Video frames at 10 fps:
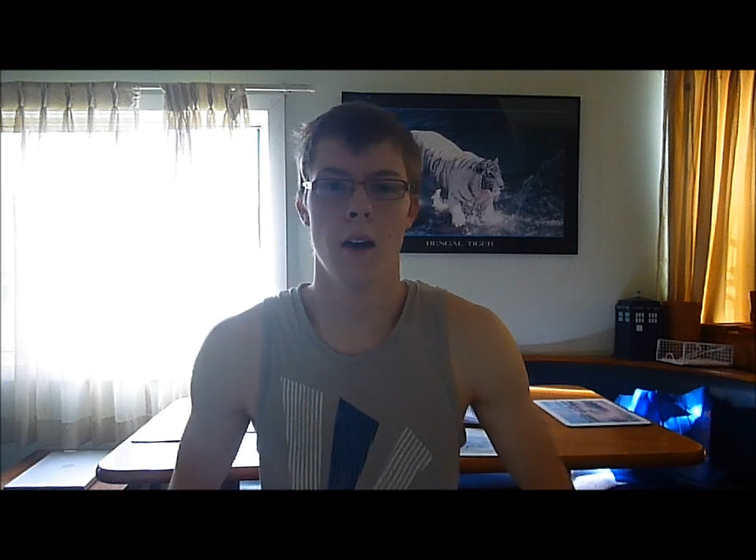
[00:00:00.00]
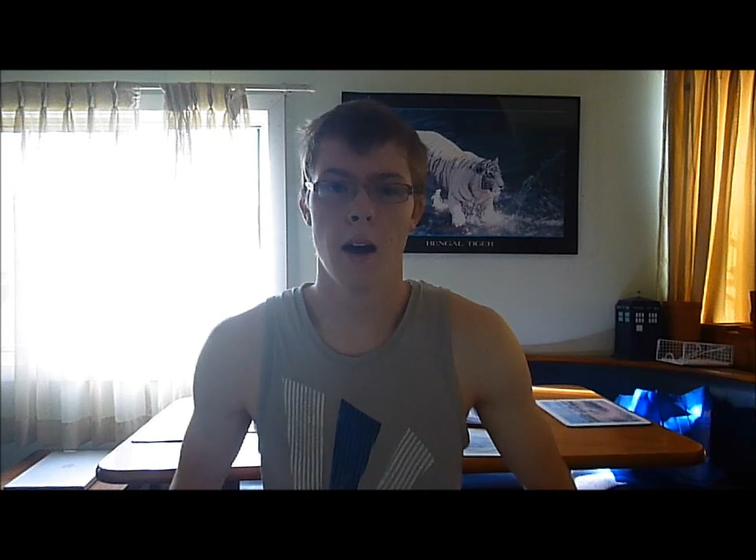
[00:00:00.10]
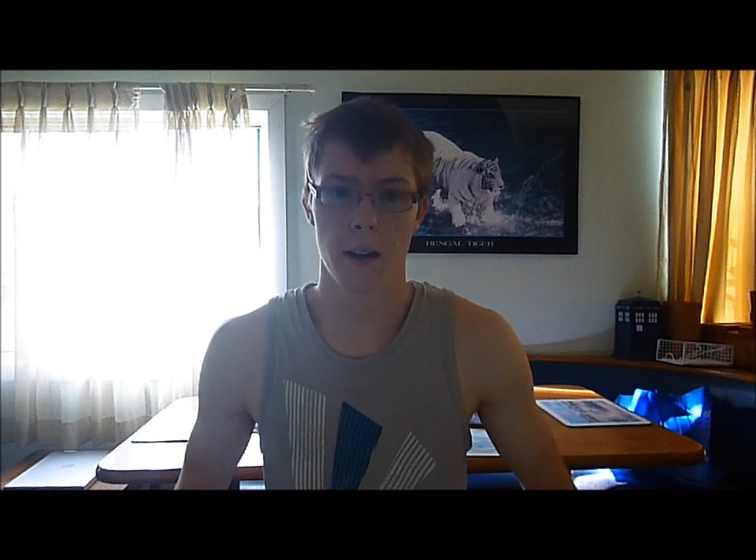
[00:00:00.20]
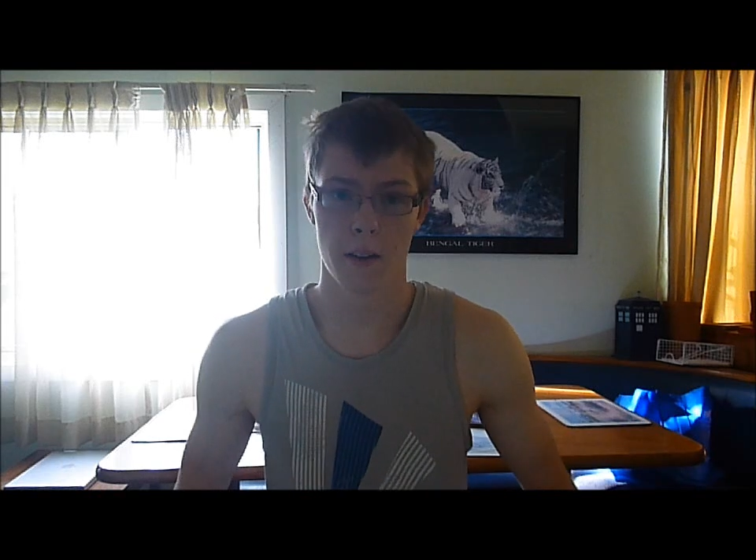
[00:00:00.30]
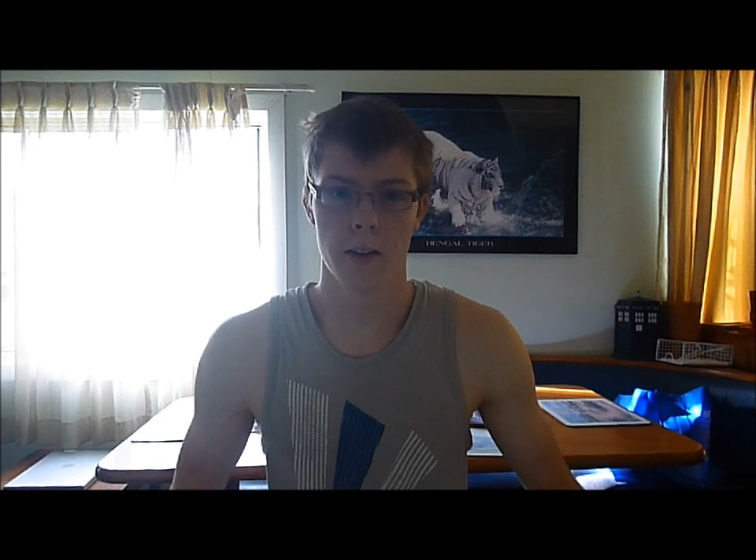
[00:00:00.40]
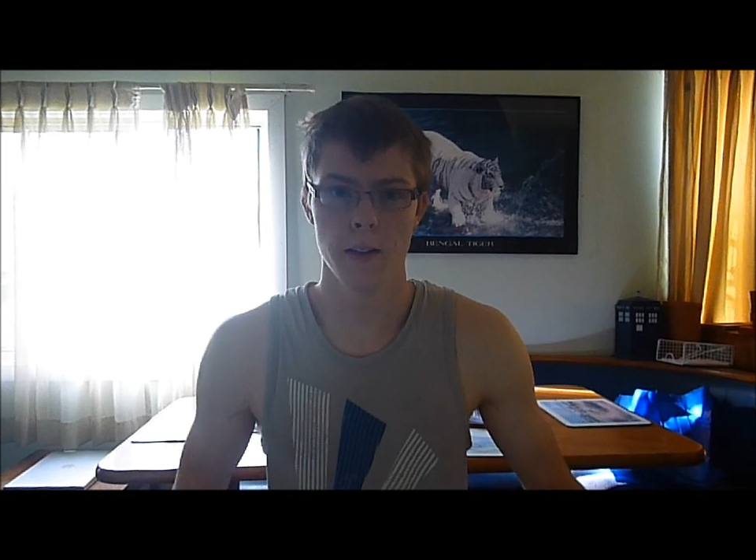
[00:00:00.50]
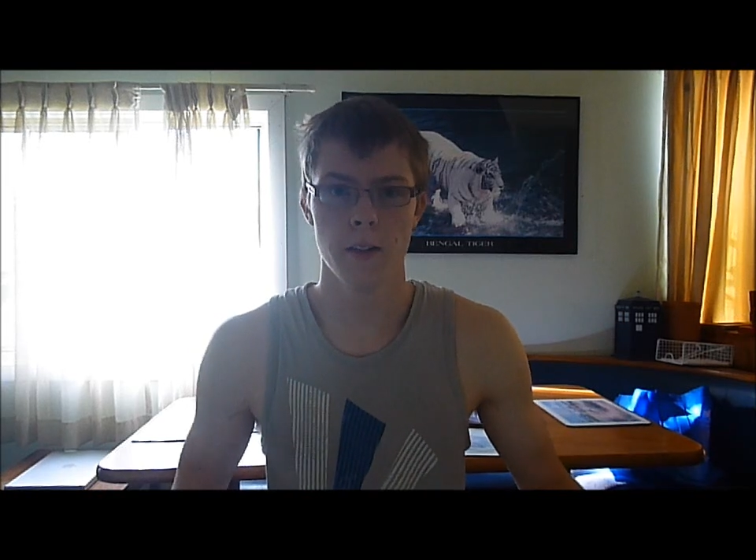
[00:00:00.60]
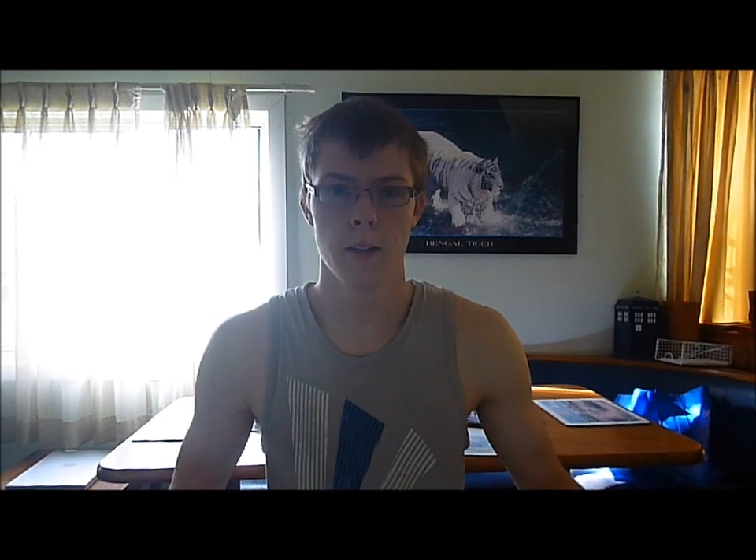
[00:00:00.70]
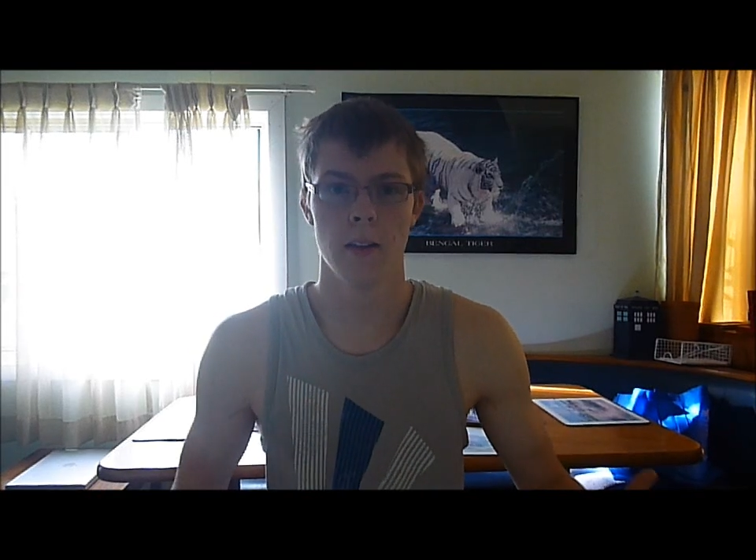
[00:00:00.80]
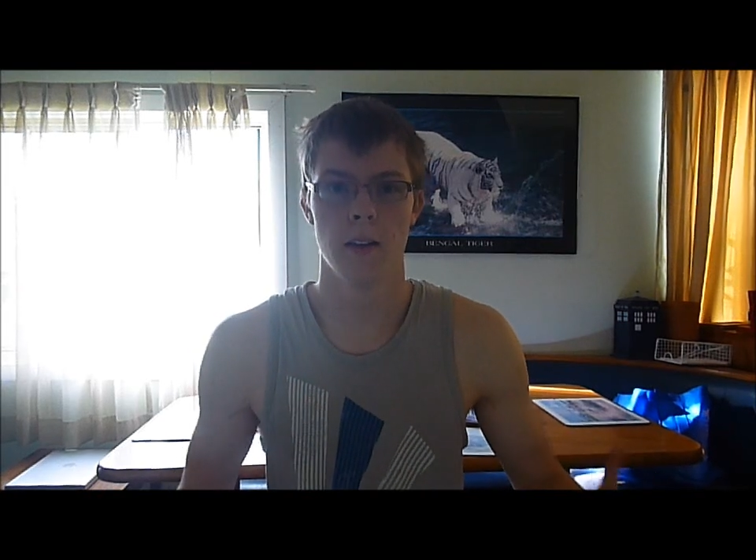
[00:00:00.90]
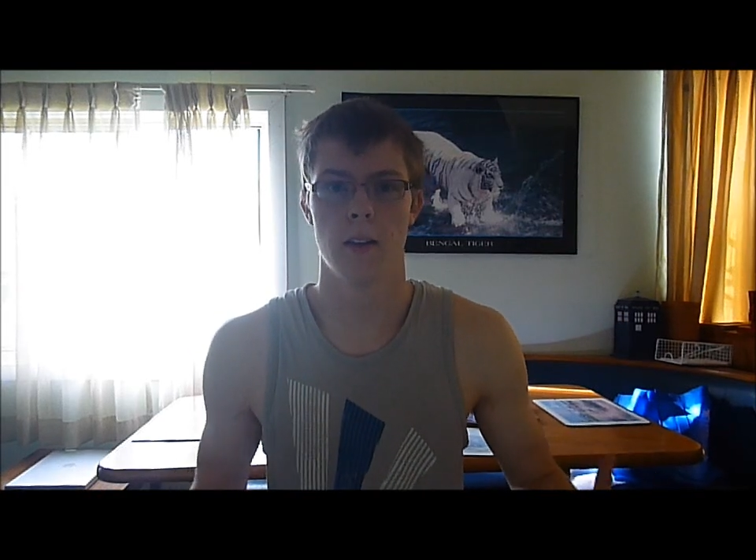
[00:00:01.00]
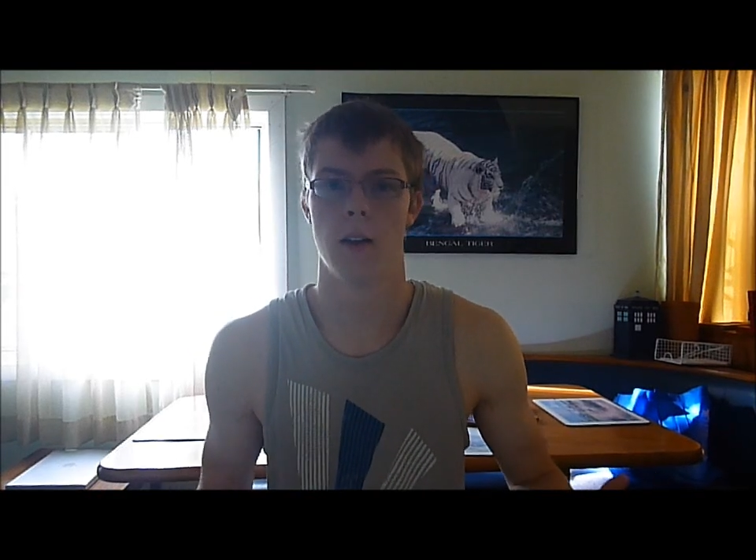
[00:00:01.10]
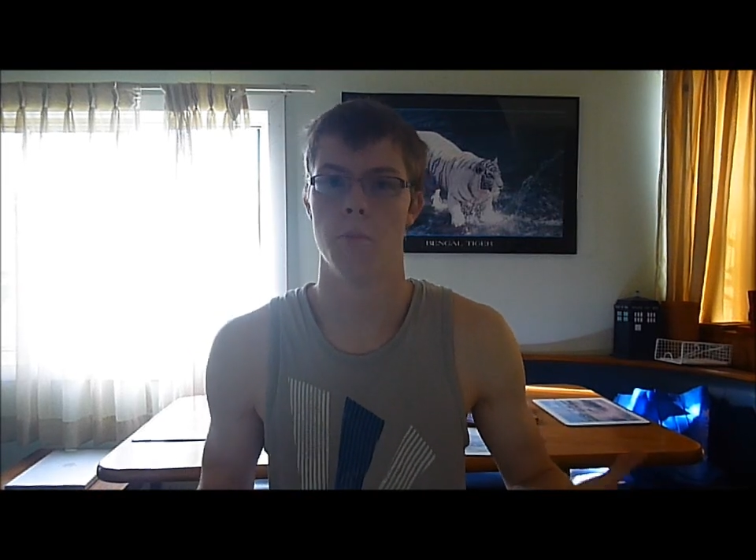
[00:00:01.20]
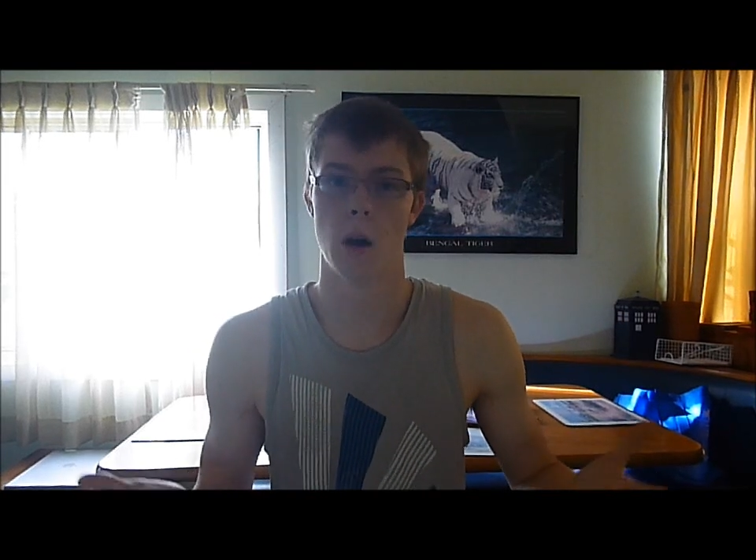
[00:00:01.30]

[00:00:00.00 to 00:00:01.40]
Hi guys, um,